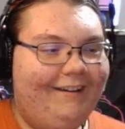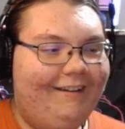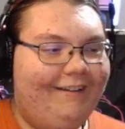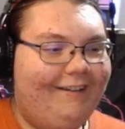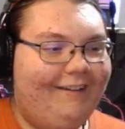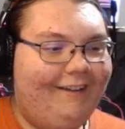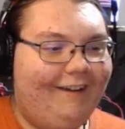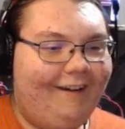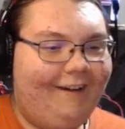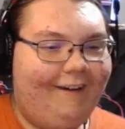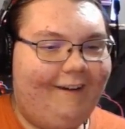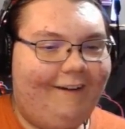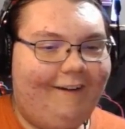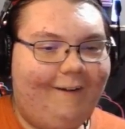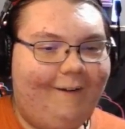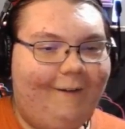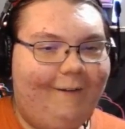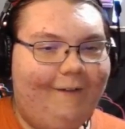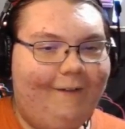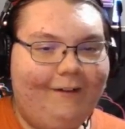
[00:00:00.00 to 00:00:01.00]

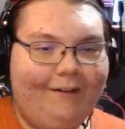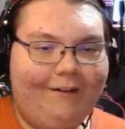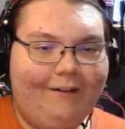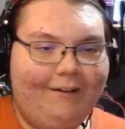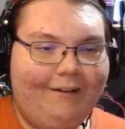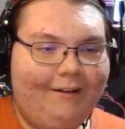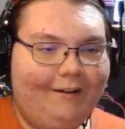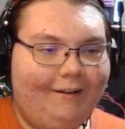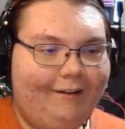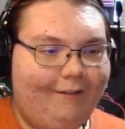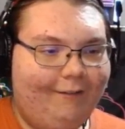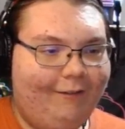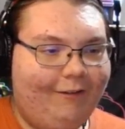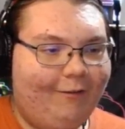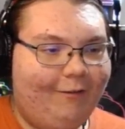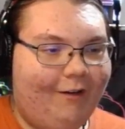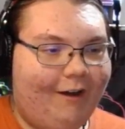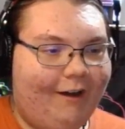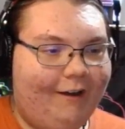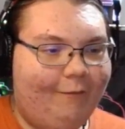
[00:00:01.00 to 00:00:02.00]
Yo,
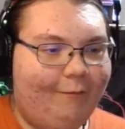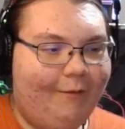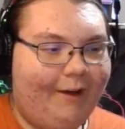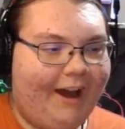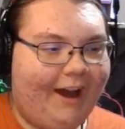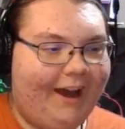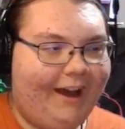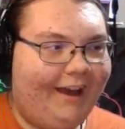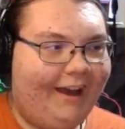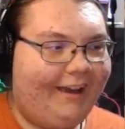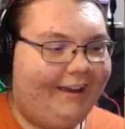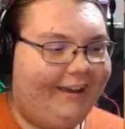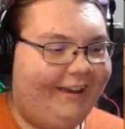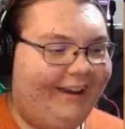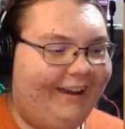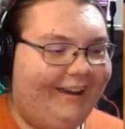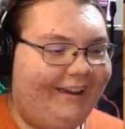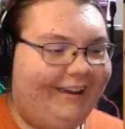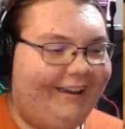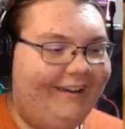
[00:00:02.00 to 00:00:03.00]
you want
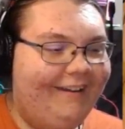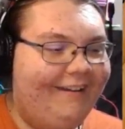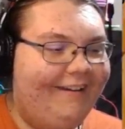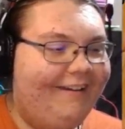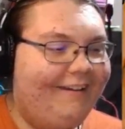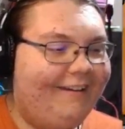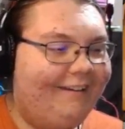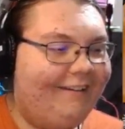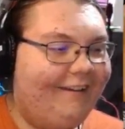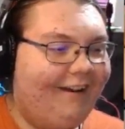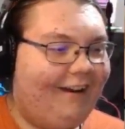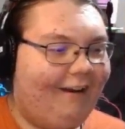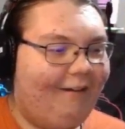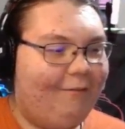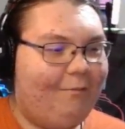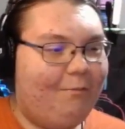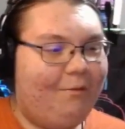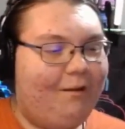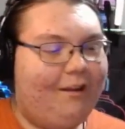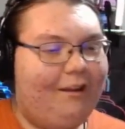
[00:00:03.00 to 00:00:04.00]
to? Yo,
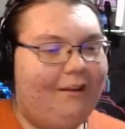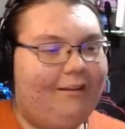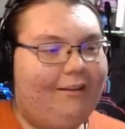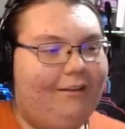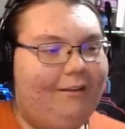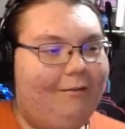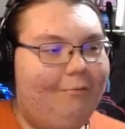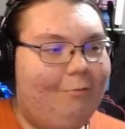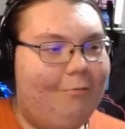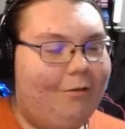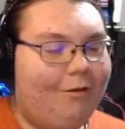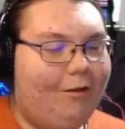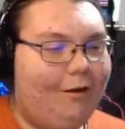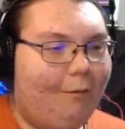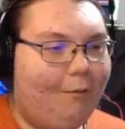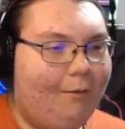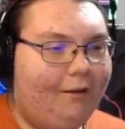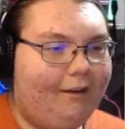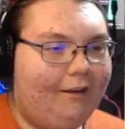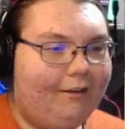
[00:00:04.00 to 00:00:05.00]
we just, yo,
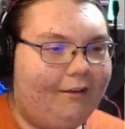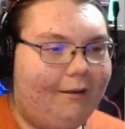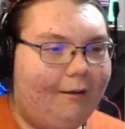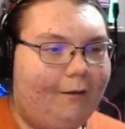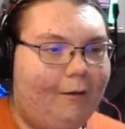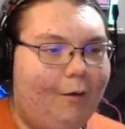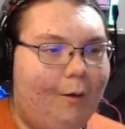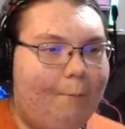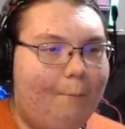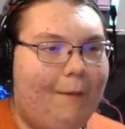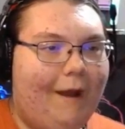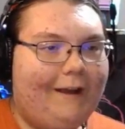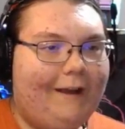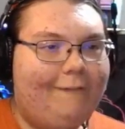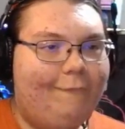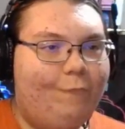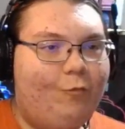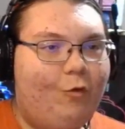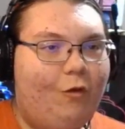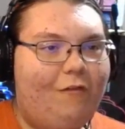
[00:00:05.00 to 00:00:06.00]
we just like going back
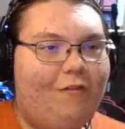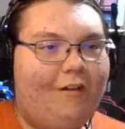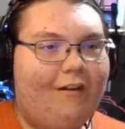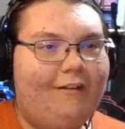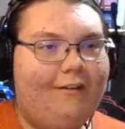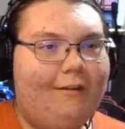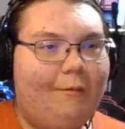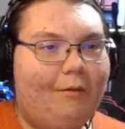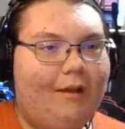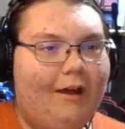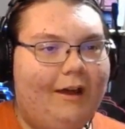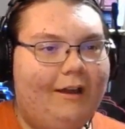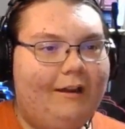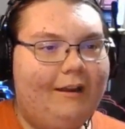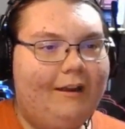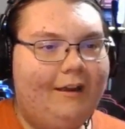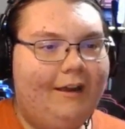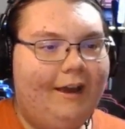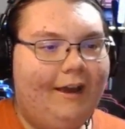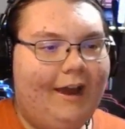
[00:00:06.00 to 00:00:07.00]
and forth on the zipline,
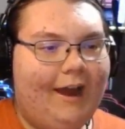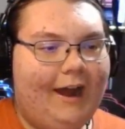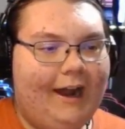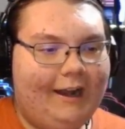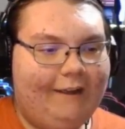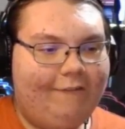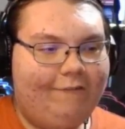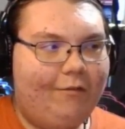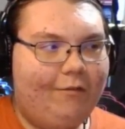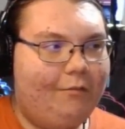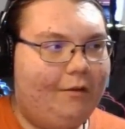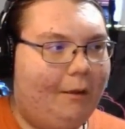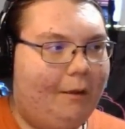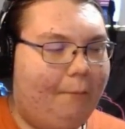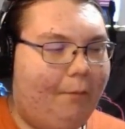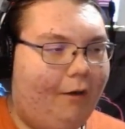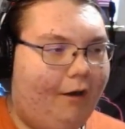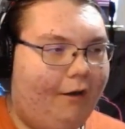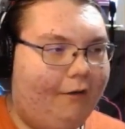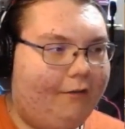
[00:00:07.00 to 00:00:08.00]
hiding from the
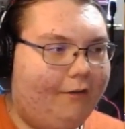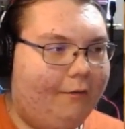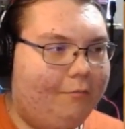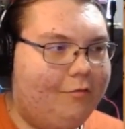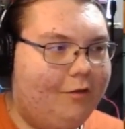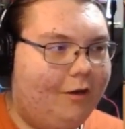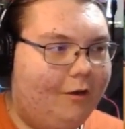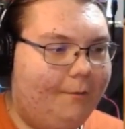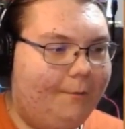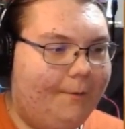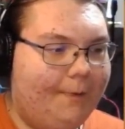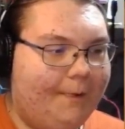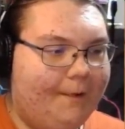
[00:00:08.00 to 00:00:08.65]
imposter, bro.